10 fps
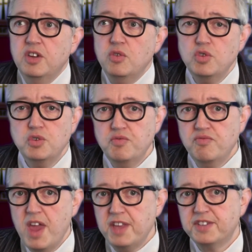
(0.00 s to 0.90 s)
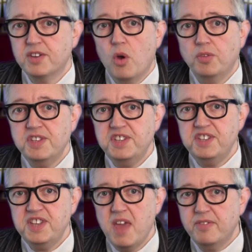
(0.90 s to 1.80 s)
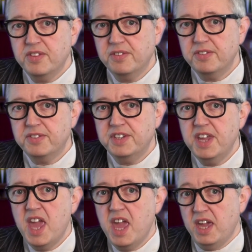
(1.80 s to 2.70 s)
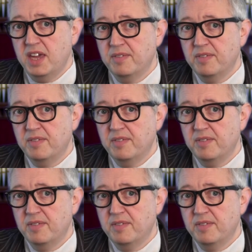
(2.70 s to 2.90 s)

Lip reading: you should rest on the seventh day,